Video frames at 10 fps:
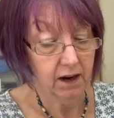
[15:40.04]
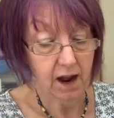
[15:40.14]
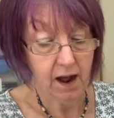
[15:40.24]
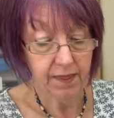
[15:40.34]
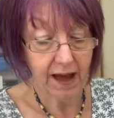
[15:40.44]

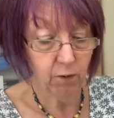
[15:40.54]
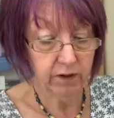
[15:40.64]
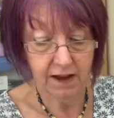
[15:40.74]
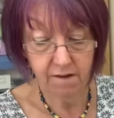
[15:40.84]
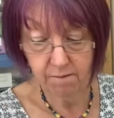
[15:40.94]
and that will
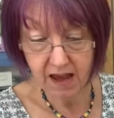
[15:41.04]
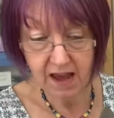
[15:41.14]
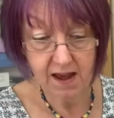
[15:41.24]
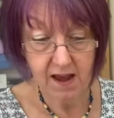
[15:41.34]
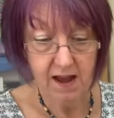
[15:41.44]
give
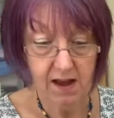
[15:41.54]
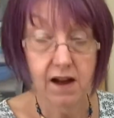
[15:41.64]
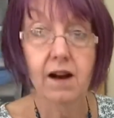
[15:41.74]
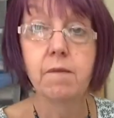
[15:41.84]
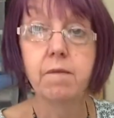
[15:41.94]
me
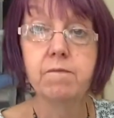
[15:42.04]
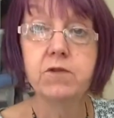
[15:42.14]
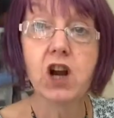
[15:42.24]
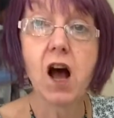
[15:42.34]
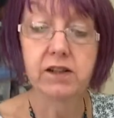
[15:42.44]
a
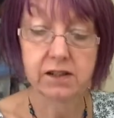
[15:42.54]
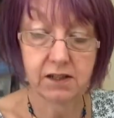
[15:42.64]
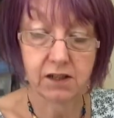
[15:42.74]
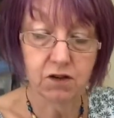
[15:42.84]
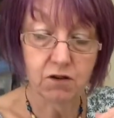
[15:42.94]
chance
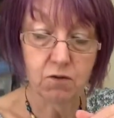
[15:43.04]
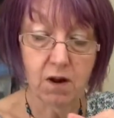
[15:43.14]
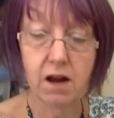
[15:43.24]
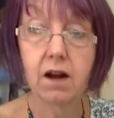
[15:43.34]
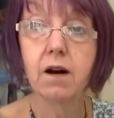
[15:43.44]
to
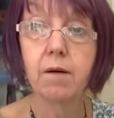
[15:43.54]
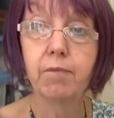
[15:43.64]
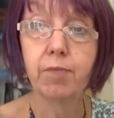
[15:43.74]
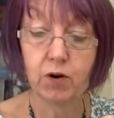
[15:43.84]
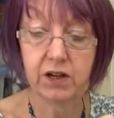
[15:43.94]

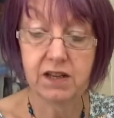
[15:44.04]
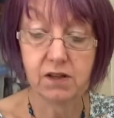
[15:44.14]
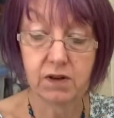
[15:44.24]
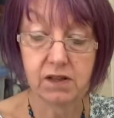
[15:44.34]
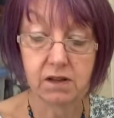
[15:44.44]
put
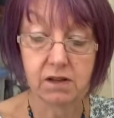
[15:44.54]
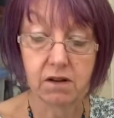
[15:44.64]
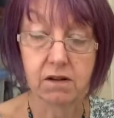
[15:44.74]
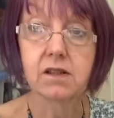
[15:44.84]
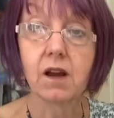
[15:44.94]
his whiskers
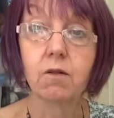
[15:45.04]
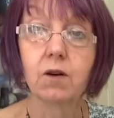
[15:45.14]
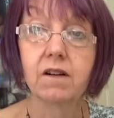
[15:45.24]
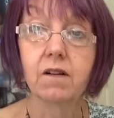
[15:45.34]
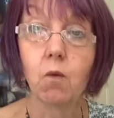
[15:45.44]
on. So
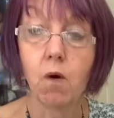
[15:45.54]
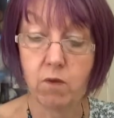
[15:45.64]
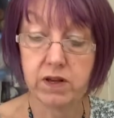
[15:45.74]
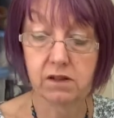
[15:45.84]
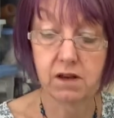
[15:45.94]
1
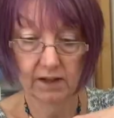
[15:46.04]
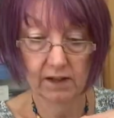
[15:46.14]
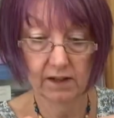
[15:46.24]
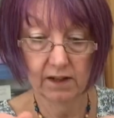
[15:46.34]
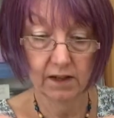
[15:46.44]
whisker.
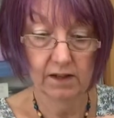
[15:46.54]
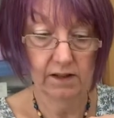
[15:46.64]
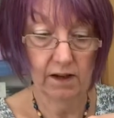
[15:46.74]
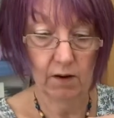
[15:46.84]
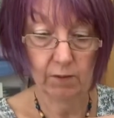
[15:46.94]

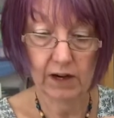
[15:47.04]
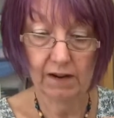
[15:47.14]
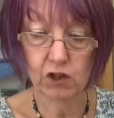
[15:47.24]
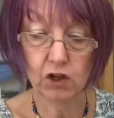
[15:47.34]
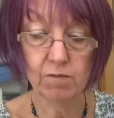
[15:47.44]
So I'm going to
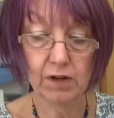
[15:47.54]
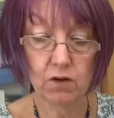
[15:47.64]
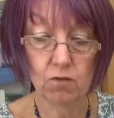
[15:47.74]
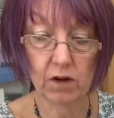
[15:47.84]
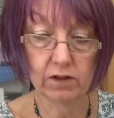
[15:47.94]
have 2
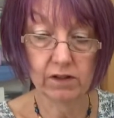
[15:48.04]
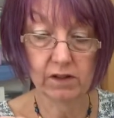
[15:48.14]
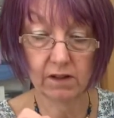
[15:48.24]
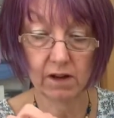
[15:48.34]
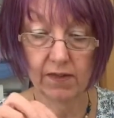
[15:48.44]
blue
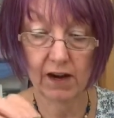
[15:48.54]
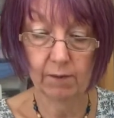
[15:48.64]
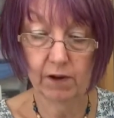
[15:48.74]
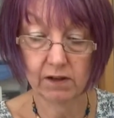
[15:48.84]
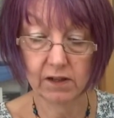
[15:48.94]
ones, and then
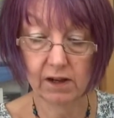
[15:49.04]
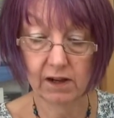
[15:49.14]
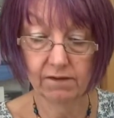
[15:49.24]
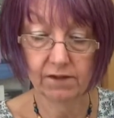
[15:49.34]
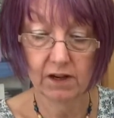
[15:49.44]
I'm going to
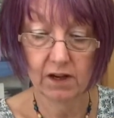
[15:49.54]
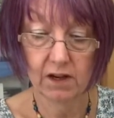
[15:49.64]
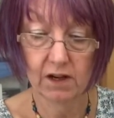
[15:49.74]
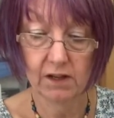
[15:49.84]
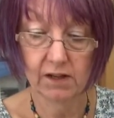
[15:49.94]
have
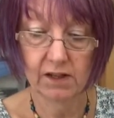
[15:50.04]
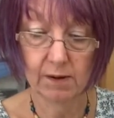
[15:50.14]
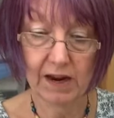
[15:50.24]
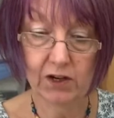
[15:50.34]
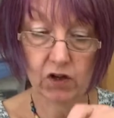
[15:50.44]

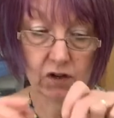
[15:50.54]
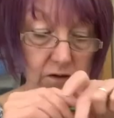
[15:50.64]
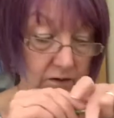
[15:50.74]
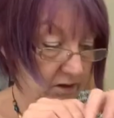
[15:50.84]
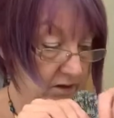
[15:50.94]

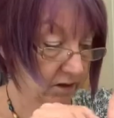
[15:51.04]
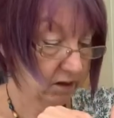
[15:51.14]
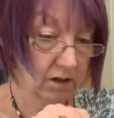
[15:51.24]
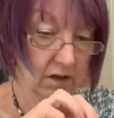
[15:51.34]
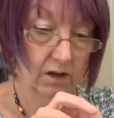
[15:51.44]
symmetrical
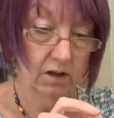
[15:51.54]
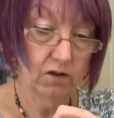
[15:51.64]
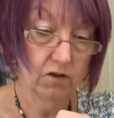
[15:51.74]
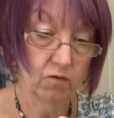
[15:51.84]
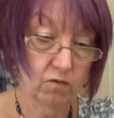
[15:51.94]

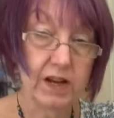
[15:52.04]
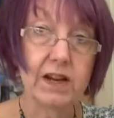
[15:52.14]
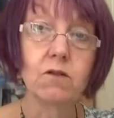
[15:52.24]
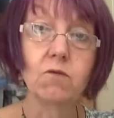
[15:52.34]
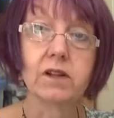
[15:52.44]

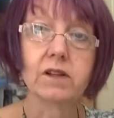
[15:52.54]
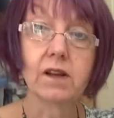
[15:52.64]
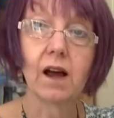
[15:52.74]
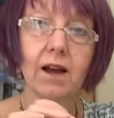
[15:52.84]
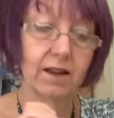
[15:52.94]
green
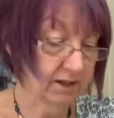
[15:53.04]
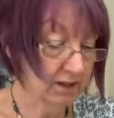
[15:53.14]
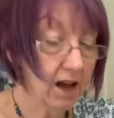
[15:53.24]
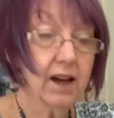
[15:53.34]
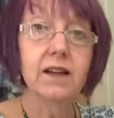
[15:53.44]
ones either
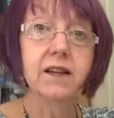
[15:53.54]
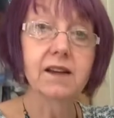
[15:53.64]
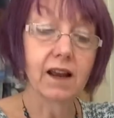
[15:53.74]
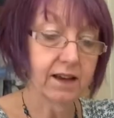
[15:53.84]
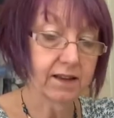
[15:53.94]

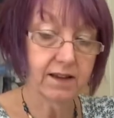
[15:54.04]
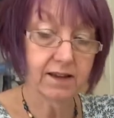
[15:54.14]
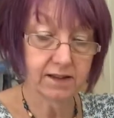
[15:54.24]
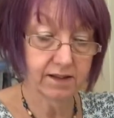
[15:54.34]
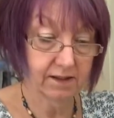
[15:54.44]
side like
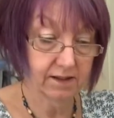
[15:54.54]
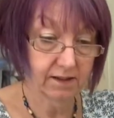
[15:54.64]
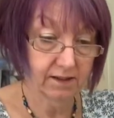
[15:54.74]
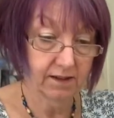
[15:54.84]
this.